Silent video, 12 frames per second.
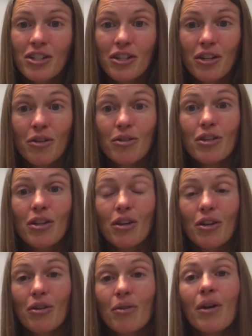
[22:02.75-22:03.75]
you
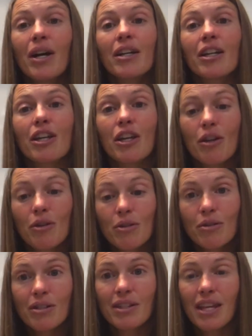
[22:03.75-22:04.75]
to
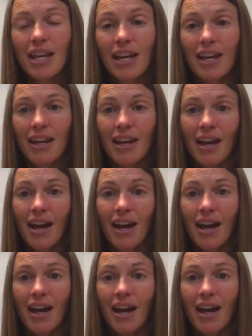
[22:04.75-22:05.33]
use the